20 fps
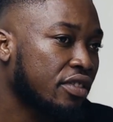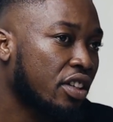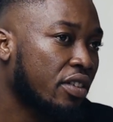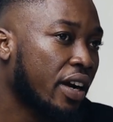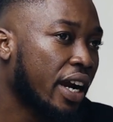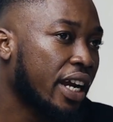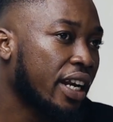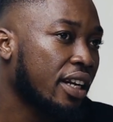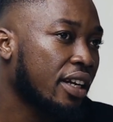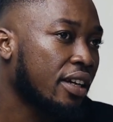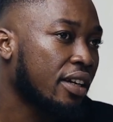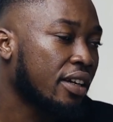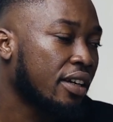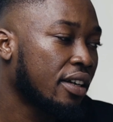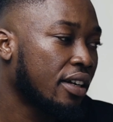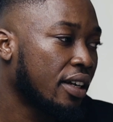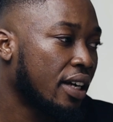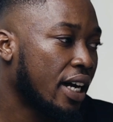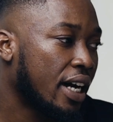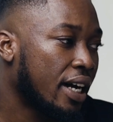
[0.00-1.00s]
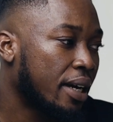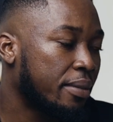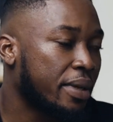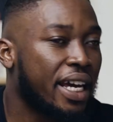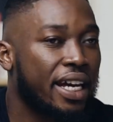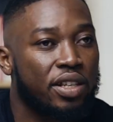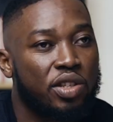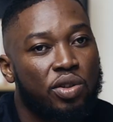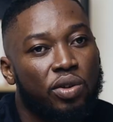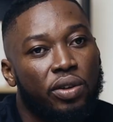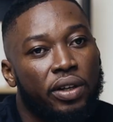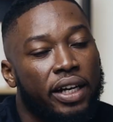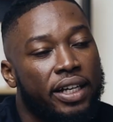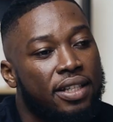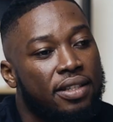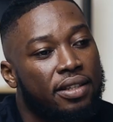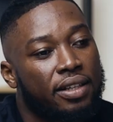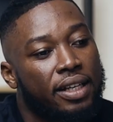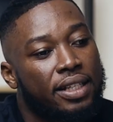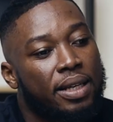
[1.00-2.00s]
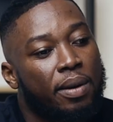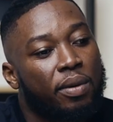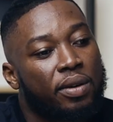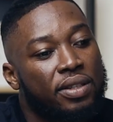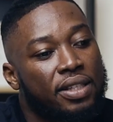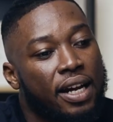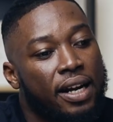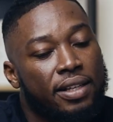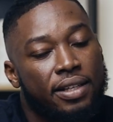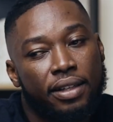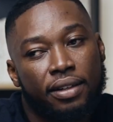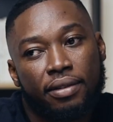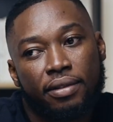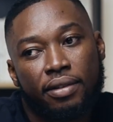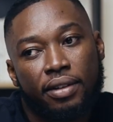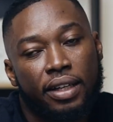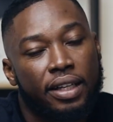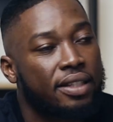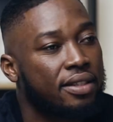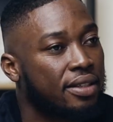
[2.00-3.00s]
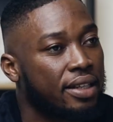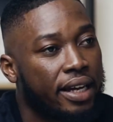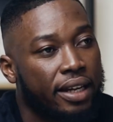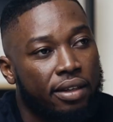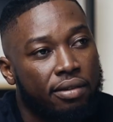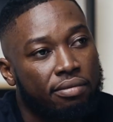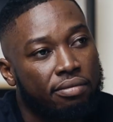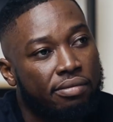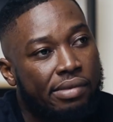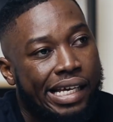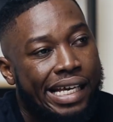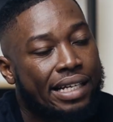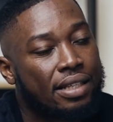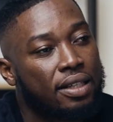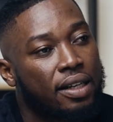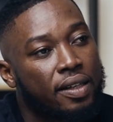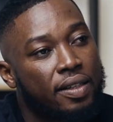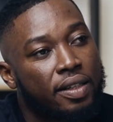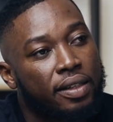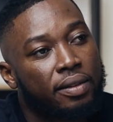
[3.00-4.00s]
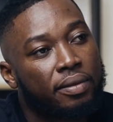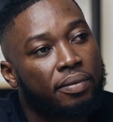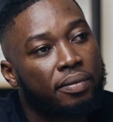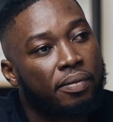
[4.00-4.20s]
right? So it's about starting. It's like, get started.